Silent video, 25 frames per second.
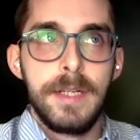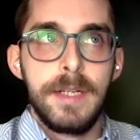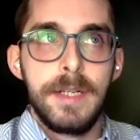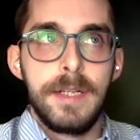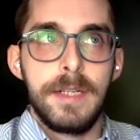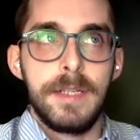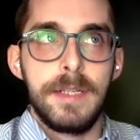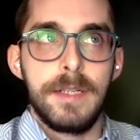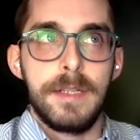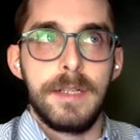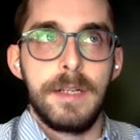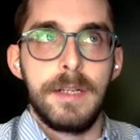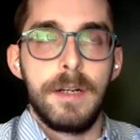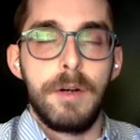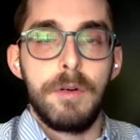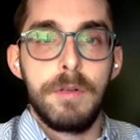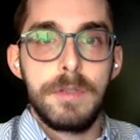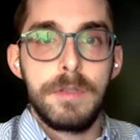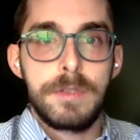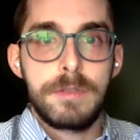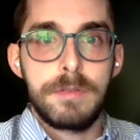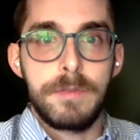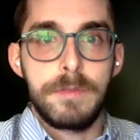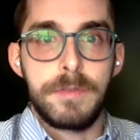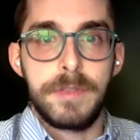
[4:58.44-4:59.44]

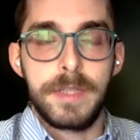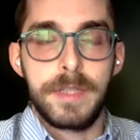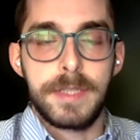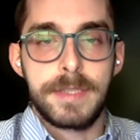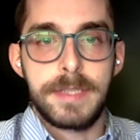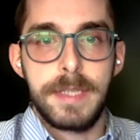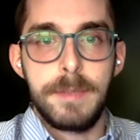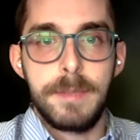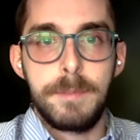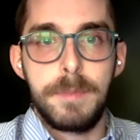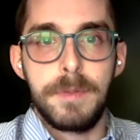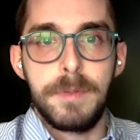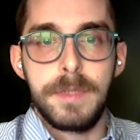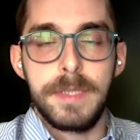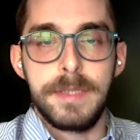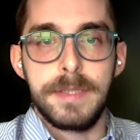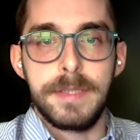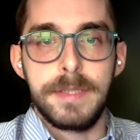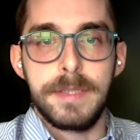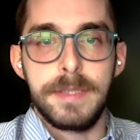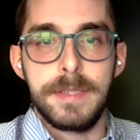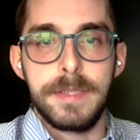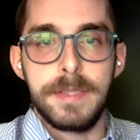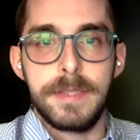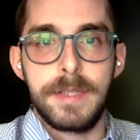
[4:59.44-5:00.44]
also, for example,
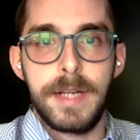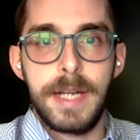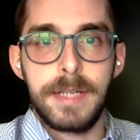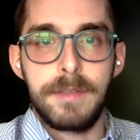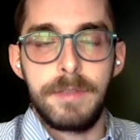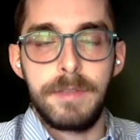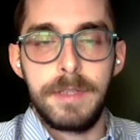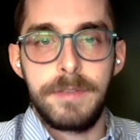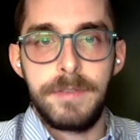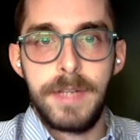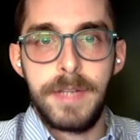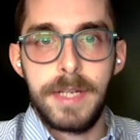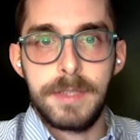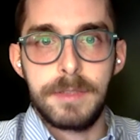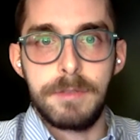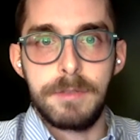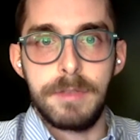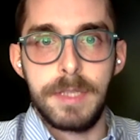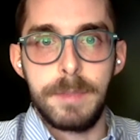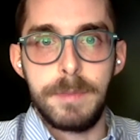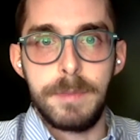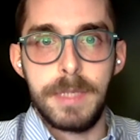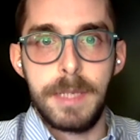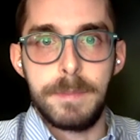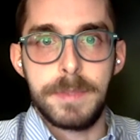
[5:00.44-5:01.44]
in drug
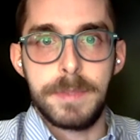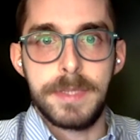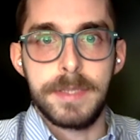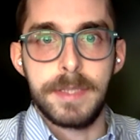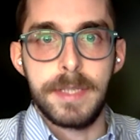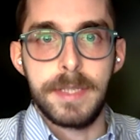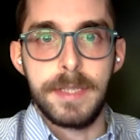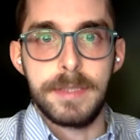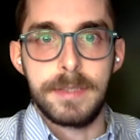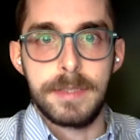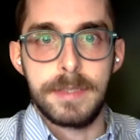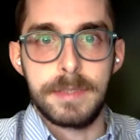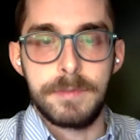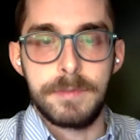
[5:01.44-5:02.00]
refractory epilepsy cases.